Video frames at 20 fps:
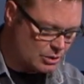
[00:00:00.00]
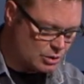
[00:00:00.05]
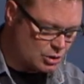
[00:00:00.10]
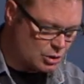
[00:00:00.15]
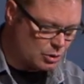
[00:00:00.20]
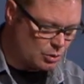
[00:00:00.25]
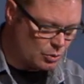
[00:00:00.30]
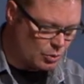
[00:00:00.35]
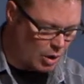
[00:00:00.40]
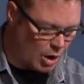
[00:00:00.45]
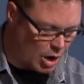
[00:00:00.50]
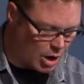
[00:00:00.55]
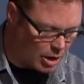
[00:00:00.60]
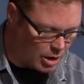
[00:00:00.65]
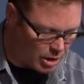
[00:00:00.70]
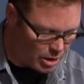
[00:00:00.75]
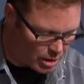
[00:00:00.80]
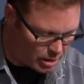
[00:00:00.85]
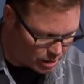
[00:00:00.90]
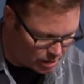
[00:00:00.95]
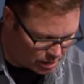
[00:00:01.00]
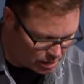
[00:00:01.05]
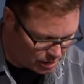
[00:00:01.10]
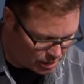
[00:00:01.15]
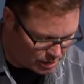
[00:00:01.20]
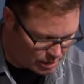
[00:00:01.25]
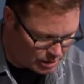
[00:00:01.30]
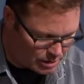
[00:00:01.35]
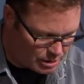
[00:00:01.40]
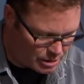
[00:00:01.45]
to all
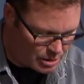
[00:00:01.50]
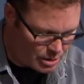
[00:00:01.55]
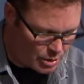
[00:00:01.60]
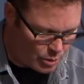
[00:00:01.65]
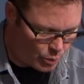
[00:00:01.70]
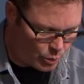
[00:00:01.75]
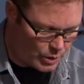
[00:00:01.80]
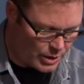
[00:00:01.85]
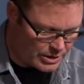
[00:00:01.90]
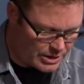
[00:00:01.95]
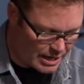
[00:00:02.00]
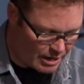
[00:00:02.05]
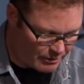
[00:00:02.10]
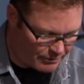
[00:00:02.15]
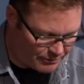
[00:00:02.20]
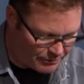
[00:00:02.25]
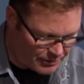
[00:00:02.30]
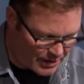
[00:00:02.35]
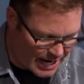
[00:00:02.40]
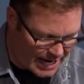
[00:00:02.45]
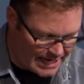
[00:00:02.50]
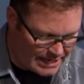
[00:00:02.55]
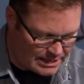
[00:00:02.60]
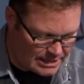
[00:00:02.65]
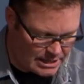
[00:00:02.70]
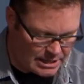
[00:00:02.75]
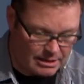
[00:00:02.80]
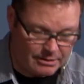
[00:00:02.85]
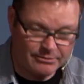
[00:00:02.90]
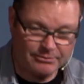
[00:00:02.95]
without
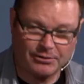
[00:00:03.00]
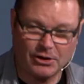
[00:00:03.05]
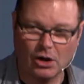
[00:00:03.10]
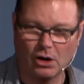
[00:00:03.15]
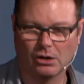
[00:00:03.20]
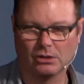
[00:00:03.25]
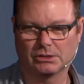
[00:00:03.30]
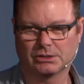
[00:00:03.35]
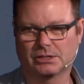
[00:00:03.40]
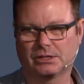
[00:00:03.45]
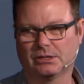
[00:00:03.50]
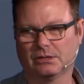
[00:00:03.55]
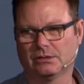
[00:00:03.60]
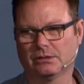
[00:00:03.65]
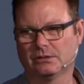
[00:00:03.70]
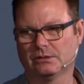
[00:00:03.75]
finding fault.